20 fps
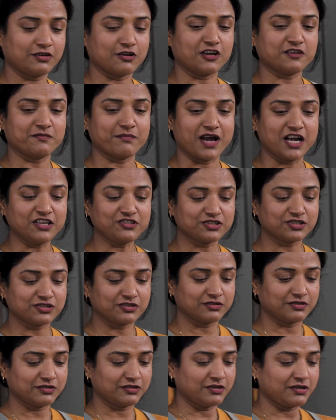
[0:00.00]
Not
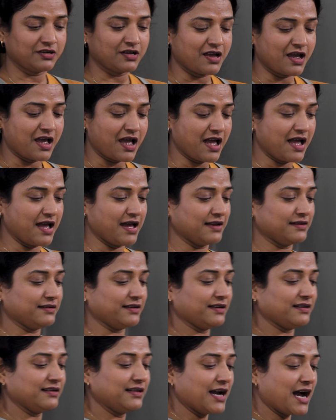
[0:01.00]
much. Yeah.
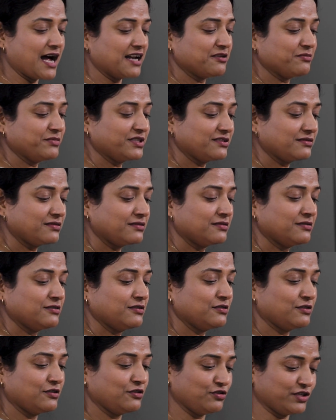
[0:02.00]
And then cardamom.
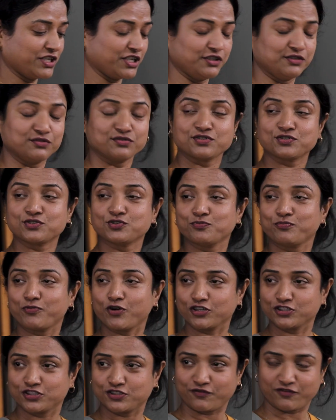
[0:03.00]
You can use 2
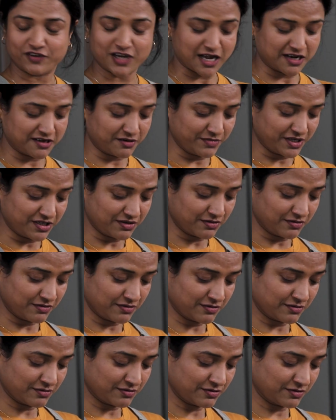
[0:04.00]
pods of cardamom.
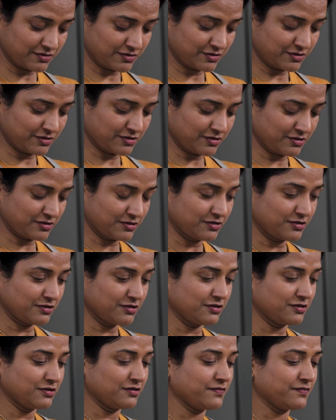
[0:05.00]
Yeah.